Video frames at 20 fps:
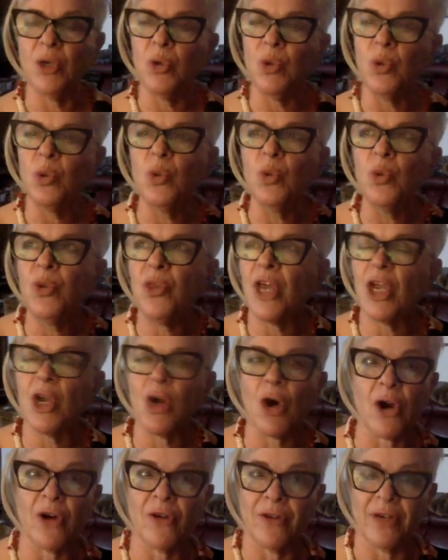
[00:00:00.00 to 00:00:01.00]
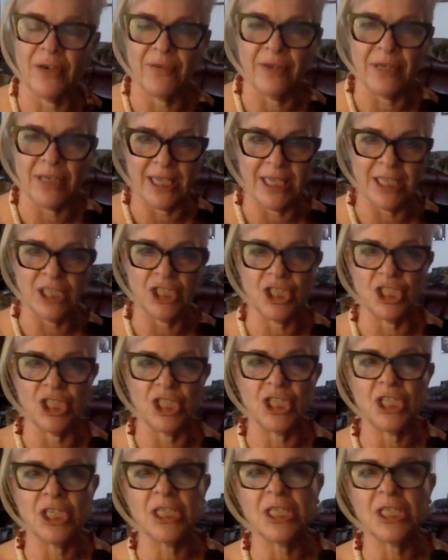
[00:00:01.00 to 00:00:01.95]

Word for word: who they are in relation